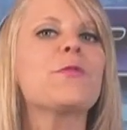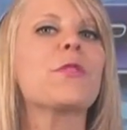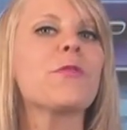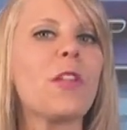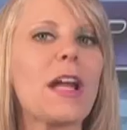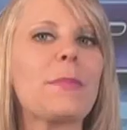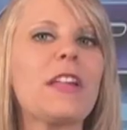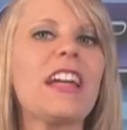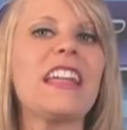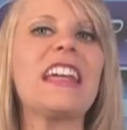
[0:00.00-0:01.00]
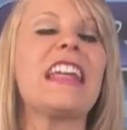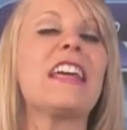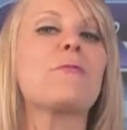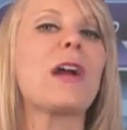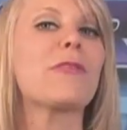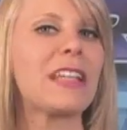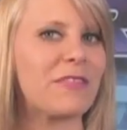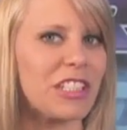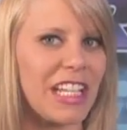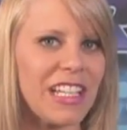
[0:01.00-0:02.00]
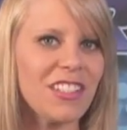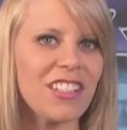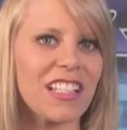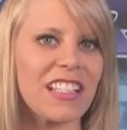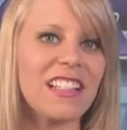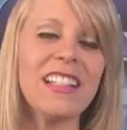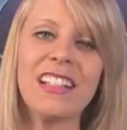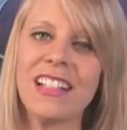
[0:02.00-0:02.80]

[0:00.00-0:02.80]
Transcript: for flight planning and en route navigation